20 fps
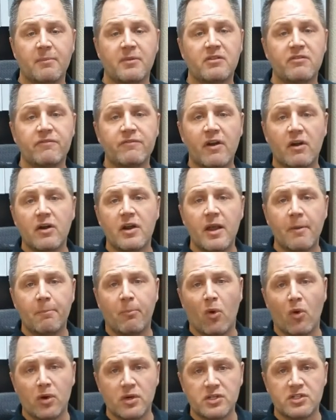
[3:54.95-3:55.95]
It's very
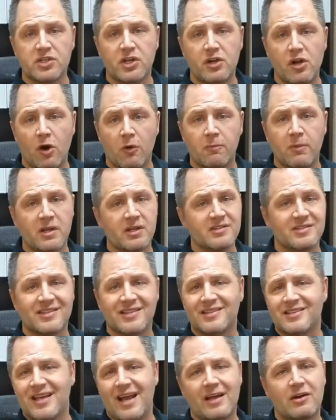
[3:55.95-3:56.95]
important to know because the
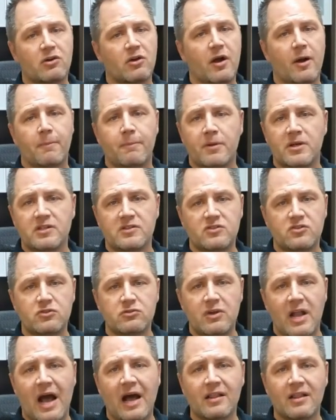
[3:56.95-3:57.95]
title companies do
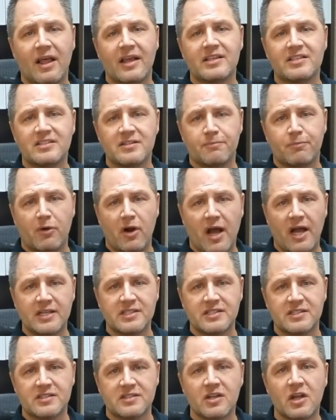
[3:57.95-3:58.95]
not like
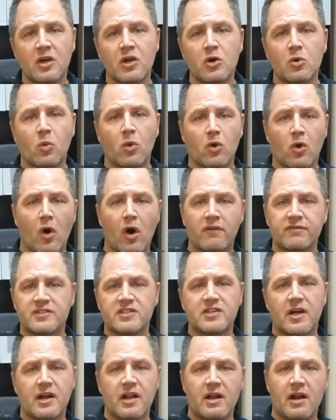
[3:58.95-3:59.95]
surprises where all of a
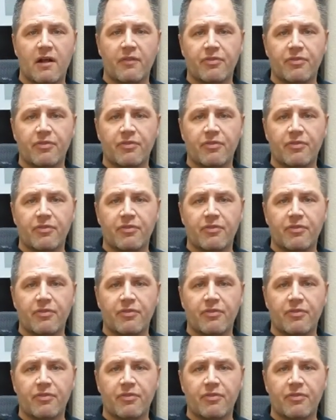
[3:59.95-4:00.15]
sudden on